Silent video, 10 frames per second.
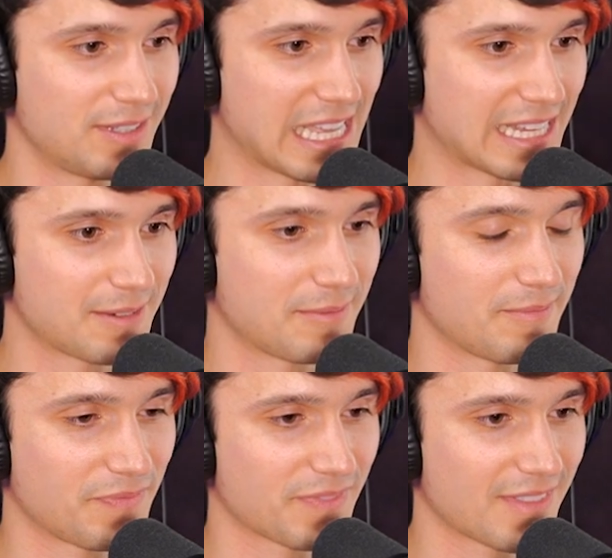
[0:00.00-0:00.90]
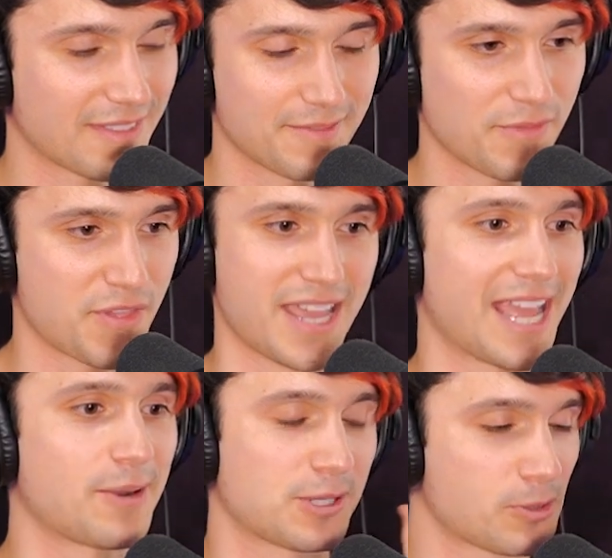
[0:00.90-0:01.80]
like thing.
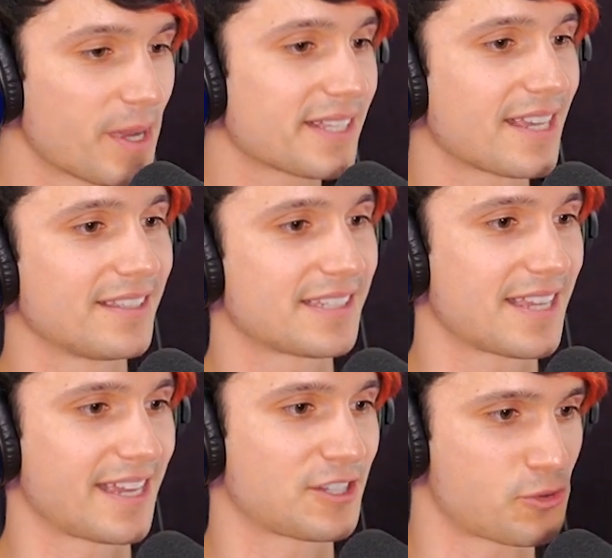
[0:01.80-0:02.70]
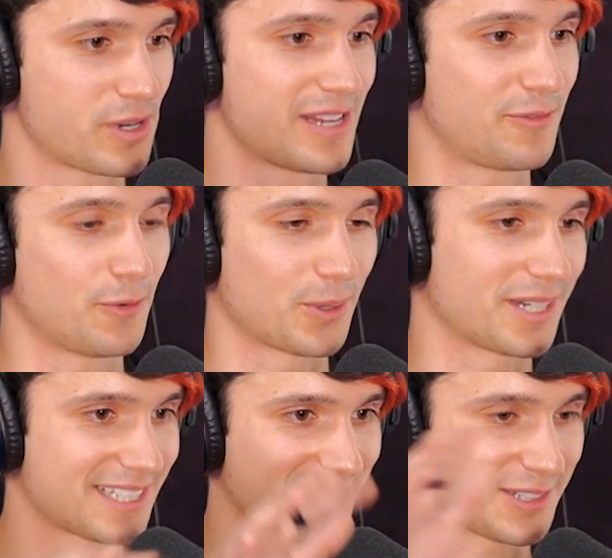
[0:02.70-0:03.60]
Anyways, we went down this like tree
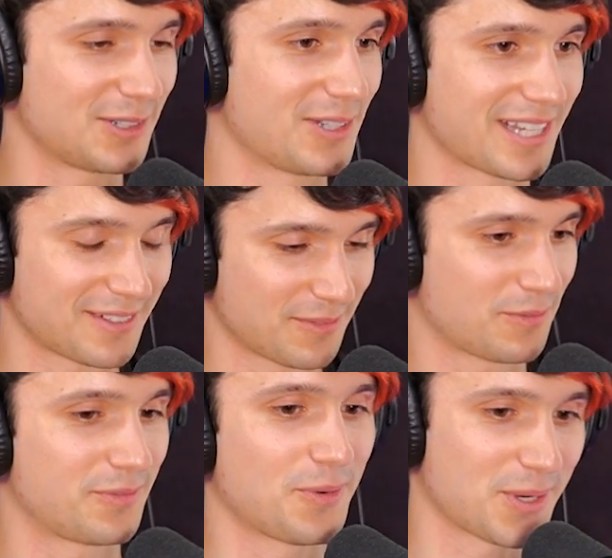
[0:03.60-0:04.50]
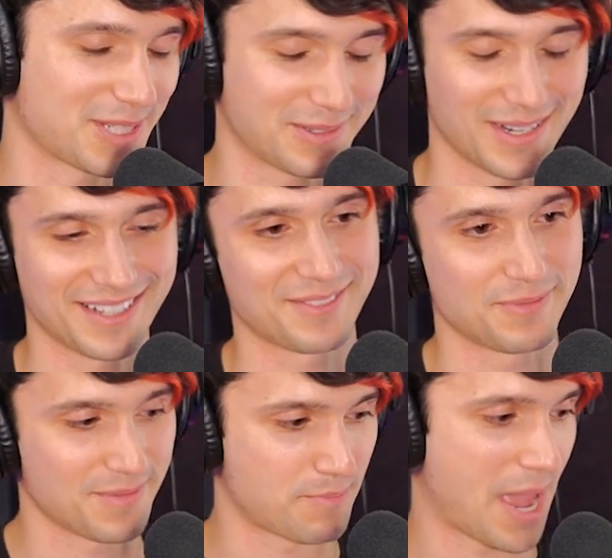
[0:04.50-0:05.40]
forest, this little like forest
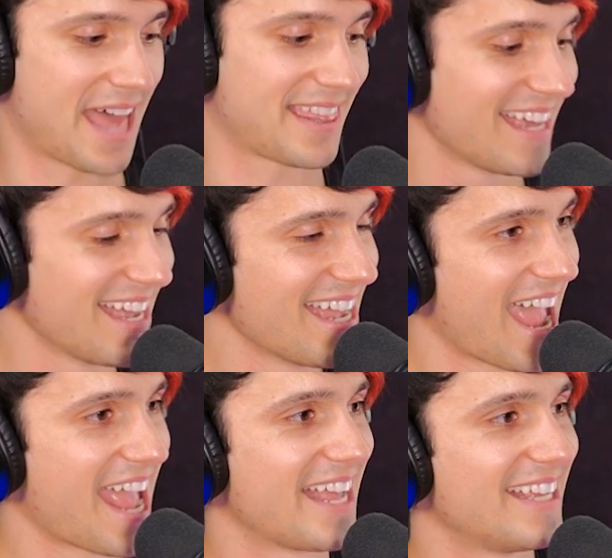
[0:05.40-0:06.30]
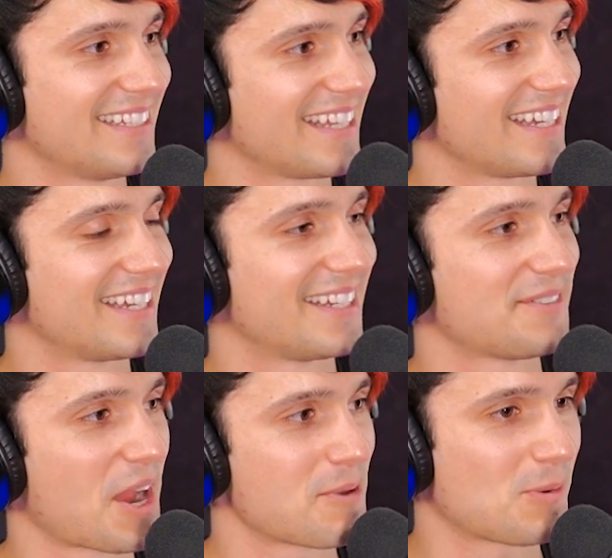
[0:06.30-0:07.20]
path, and I
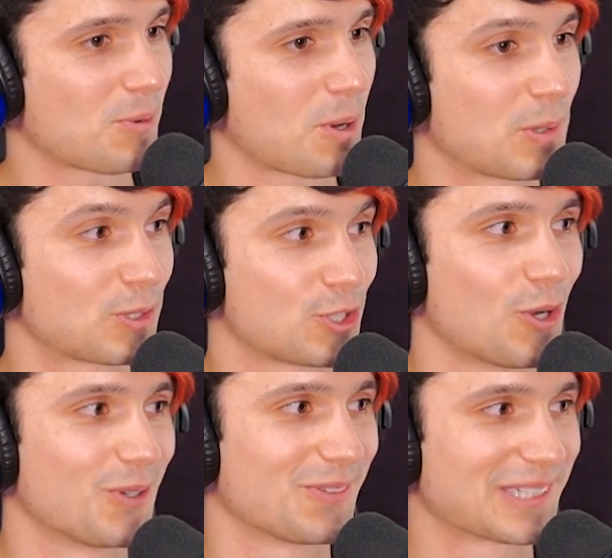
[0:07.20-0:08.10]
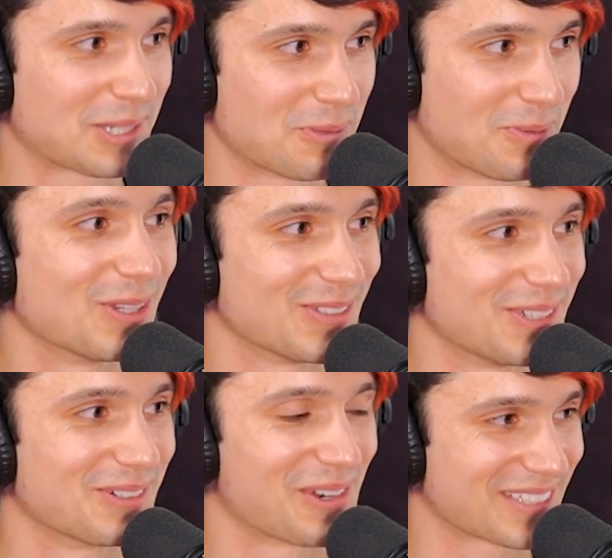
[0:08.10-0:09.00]
remember we were both so nervous because we both
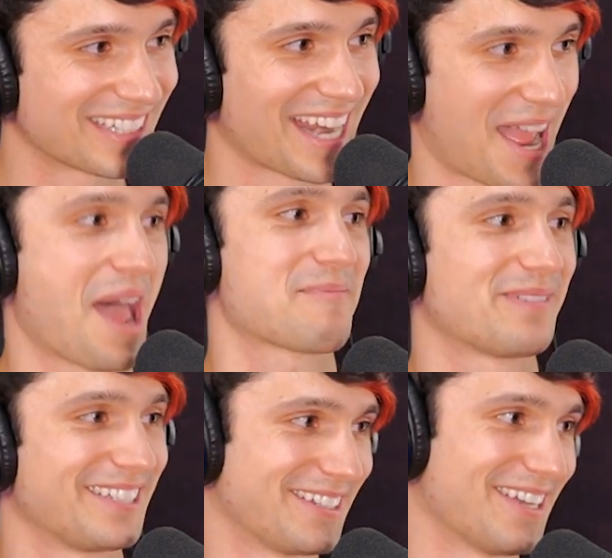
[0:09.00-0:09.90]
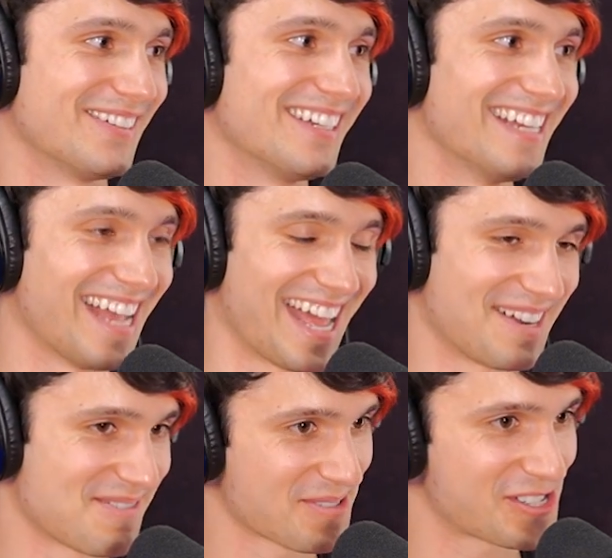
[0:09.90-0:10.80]
knew what was gonna happen, you know. And
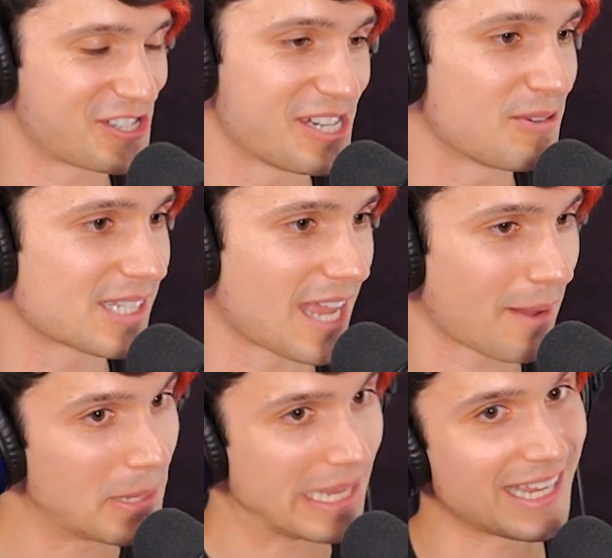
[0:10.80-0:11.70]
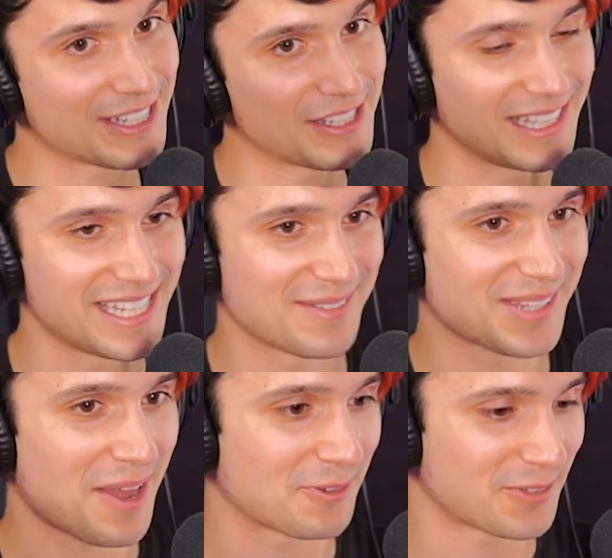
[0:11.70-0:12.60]
I remember she was like picking
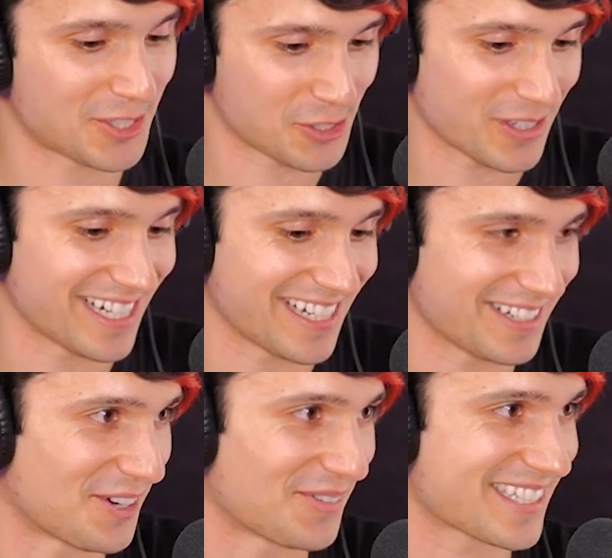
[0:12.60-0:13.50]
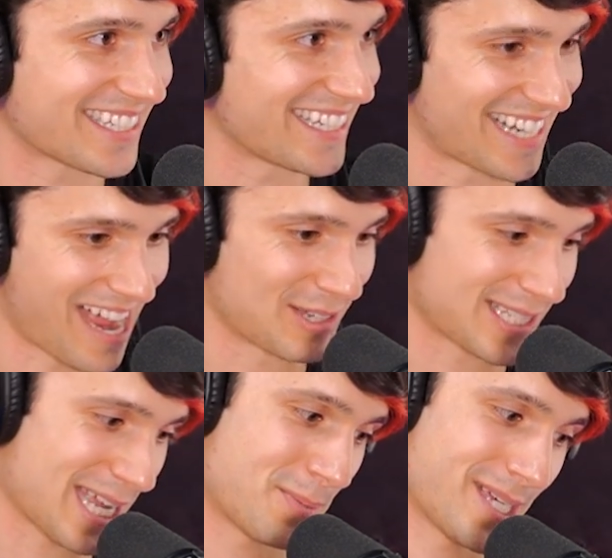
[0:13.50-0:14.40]
leaves off of a tree nervously, and I
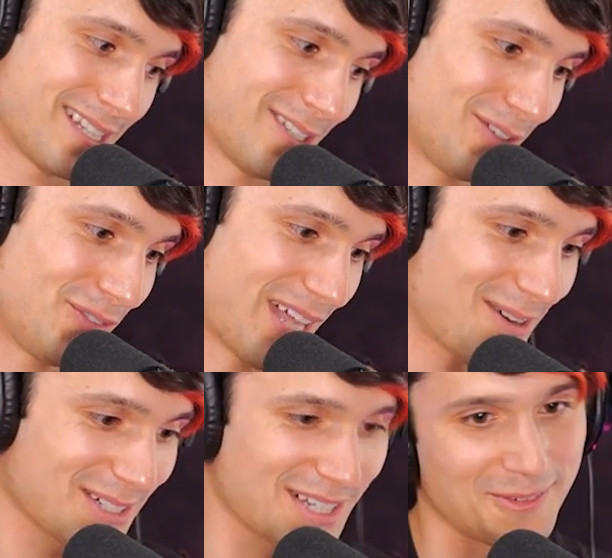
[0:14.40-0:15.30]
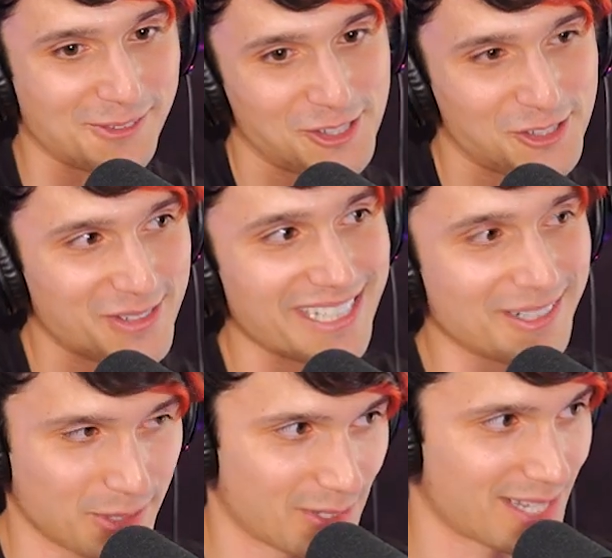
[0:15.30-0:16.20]
was like picking little flowers off of a tree,
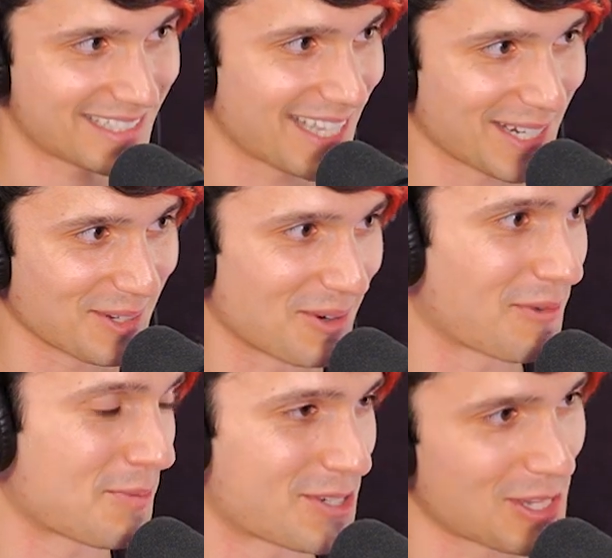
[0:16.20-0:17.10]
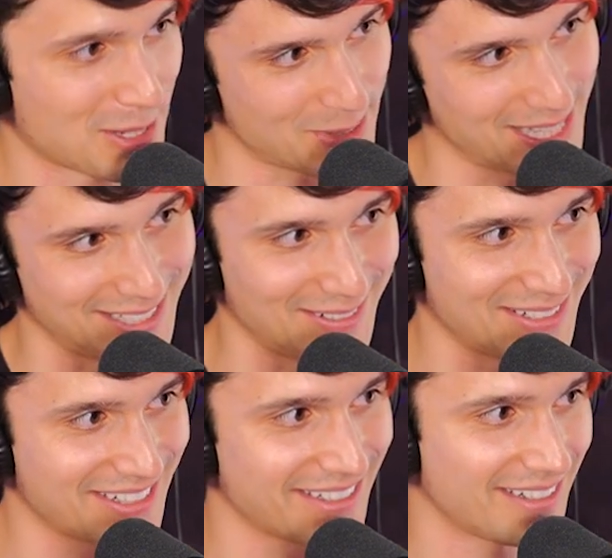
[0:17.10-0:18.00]
and we were like standing away from each other but like near
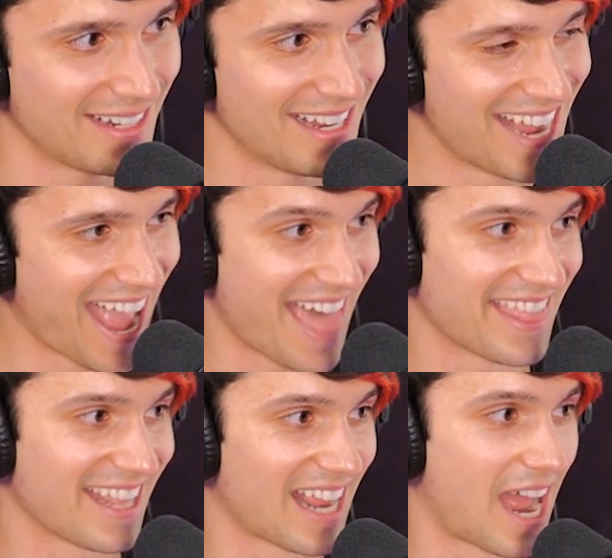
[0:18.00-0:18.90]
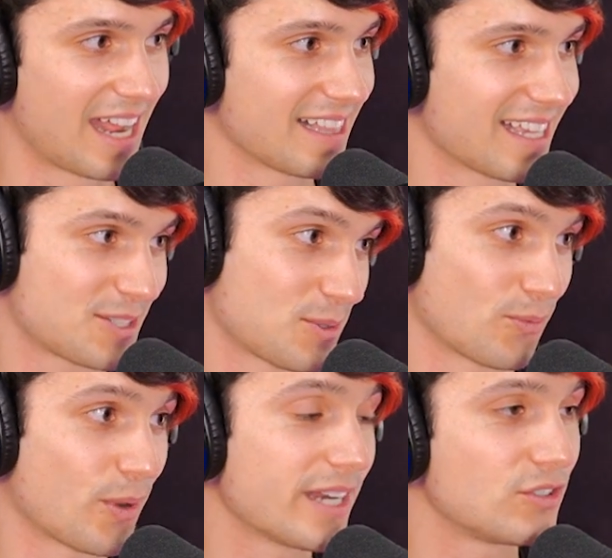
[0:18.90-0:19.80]
each other. And then I like sort
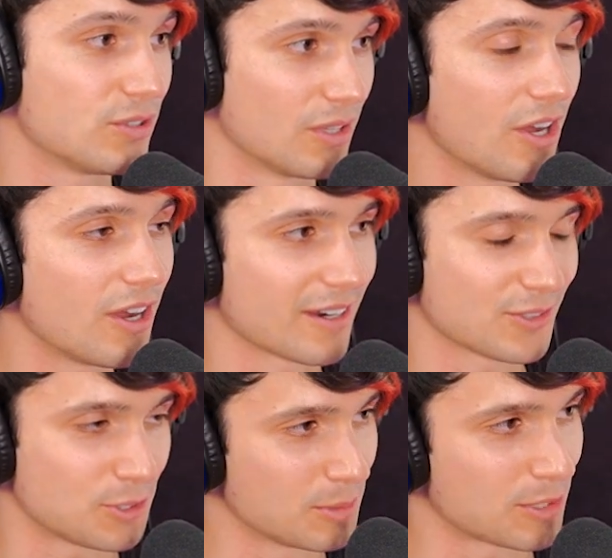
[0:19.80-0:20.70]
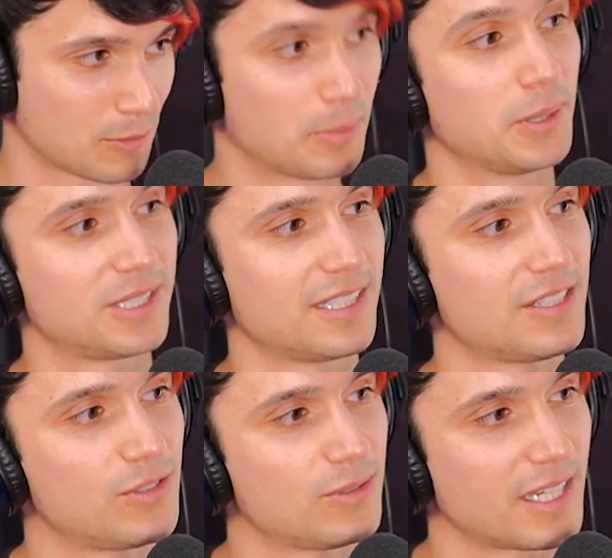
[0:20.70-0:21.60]
of waited too long. I was too much of a pussy.
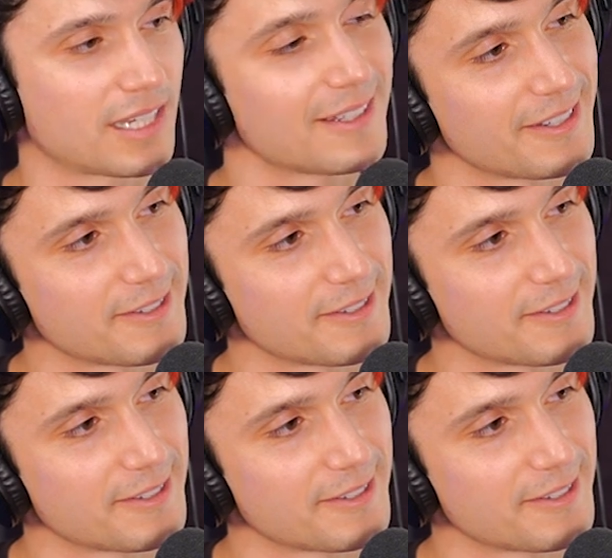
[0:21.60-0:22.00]
She was like,